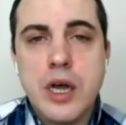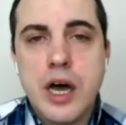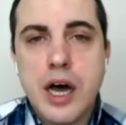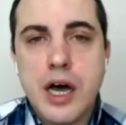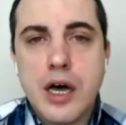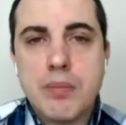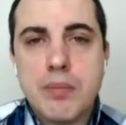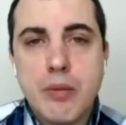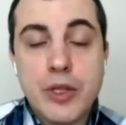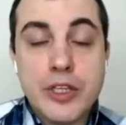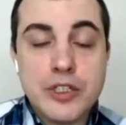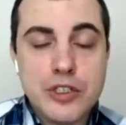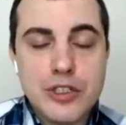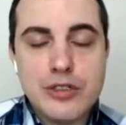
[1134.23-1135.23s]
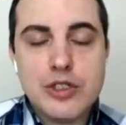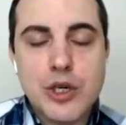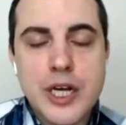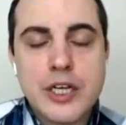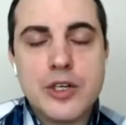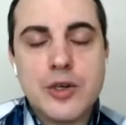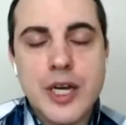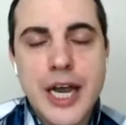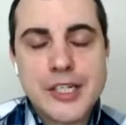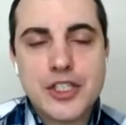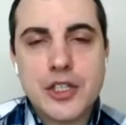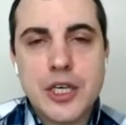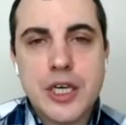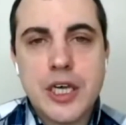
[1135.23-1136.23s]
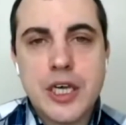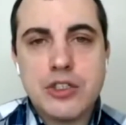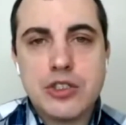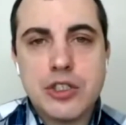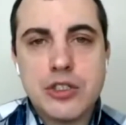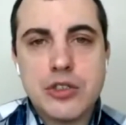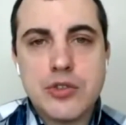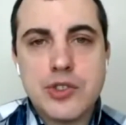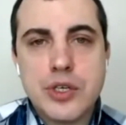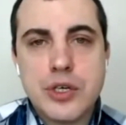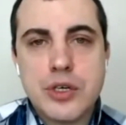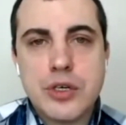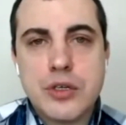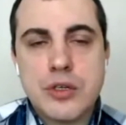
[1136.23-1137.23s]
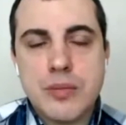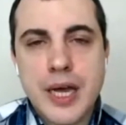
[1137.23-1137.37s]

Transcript: But with this new trick, you can actually introduce the